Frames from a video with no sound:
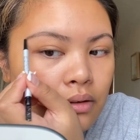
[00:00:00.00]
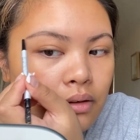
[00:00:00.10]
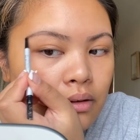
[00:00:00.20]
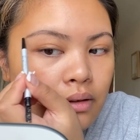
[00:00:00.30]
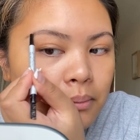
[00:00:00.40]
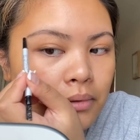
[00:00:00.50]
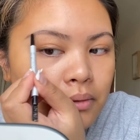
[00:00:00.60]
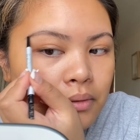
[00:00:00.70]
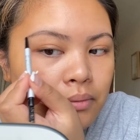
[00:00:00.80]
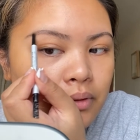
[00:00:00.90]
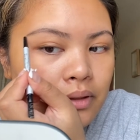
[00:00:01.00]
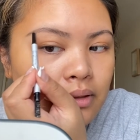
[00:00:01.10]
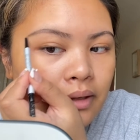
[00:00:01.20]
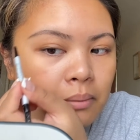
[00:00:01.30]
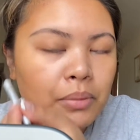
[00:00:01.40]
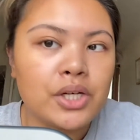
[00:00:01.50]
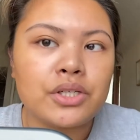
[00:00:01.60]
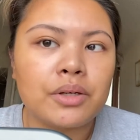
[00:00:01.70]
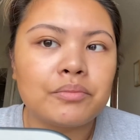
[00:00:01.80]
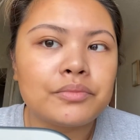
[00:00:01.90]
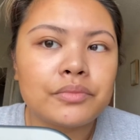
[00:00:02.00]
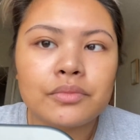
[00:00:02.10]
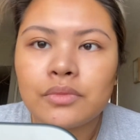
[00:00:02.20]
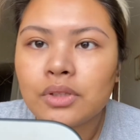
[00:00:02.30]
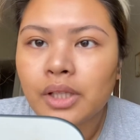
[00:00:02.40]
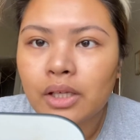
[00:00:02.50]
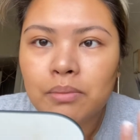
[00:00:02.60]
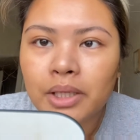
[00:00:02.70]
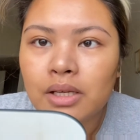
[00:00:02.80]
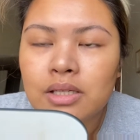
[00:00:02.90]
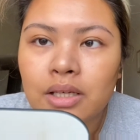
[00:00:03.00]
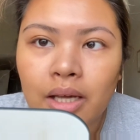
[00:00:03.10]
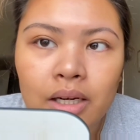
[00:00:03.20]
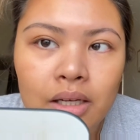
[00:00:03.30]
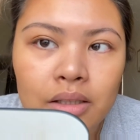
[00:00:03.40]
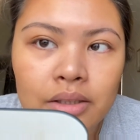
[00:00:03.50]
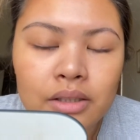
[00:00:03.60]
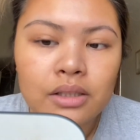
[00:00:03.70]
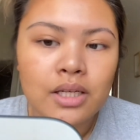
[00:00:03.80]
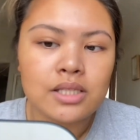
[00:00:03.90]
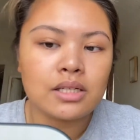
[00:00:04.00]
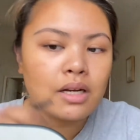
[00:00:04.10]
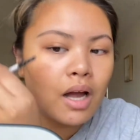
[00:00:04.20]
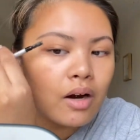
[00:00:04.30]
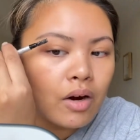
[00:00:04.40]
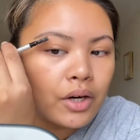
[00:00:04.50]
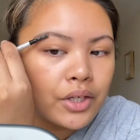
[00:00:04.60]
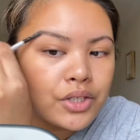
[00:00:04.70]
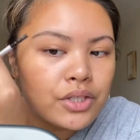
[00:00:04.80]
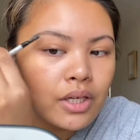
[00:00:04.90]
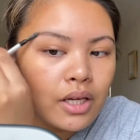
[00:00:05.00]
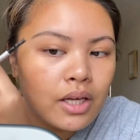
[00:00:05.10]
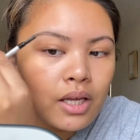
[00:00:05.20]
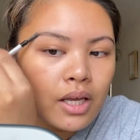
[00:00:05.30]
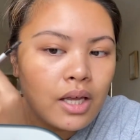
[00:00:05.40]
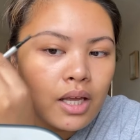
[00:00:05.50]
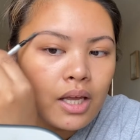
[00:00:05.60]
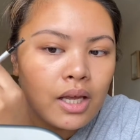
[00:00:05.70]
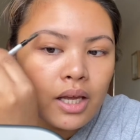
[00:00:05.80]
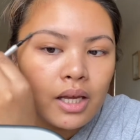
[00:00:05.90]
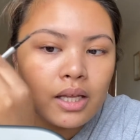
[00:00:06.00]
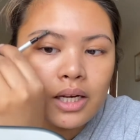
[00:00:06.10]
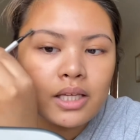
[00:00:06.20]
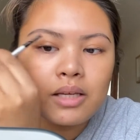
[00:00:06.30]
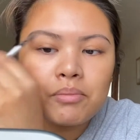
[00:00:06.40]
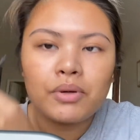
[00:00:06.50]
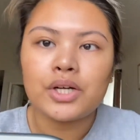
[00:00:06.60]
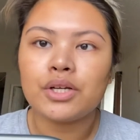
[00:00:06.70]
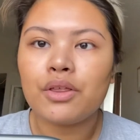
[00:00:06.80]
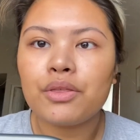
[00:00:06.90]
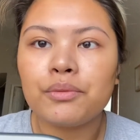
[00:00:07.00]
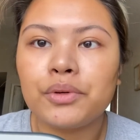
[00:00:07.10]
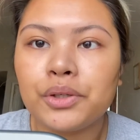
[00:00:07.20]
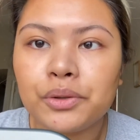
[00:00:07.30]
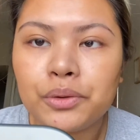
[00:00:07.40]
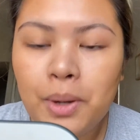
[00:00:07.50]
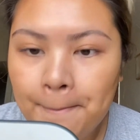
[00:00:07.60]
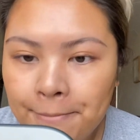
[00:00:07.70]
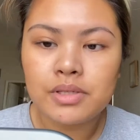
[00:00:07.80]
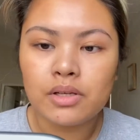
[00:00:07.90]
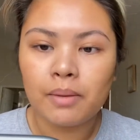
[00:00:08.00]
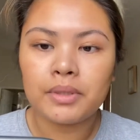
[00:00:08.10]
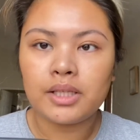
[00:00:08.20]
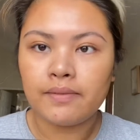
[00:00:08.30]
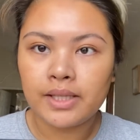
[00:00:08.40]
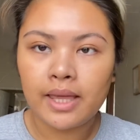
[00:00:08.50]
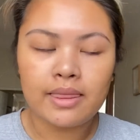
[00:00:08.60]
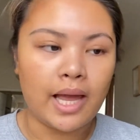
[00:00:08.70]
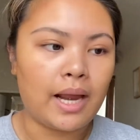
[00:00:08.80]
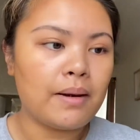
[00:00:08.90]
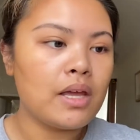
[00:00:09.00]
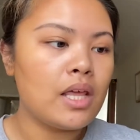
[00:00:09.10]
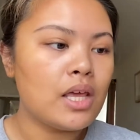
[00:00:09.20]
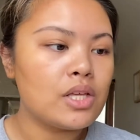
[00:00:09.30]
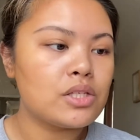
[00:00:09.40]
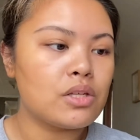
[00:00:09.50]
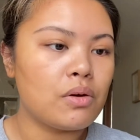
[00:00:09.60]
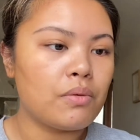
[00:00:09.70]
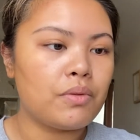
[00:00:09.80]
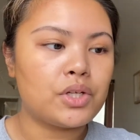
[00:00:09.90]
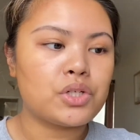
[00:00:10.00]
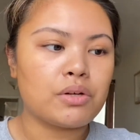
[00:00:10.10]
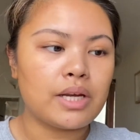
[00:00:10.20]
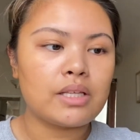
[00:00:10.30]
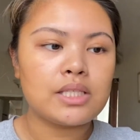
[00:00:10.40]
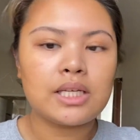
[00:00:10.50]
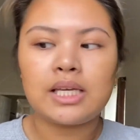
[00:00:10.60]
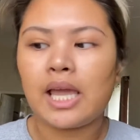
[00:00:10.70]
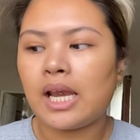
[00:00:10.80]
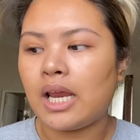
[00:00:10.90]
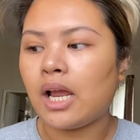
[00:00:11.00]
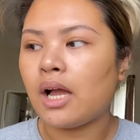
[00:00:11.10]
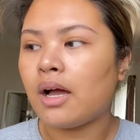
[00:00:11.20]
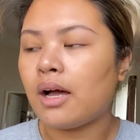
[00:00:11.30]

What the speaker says: I'm going with really light pressure, like you barely see any color. It's not harsh, and I keep brushing through. So I'm gonna leave it like that. So the trick to getting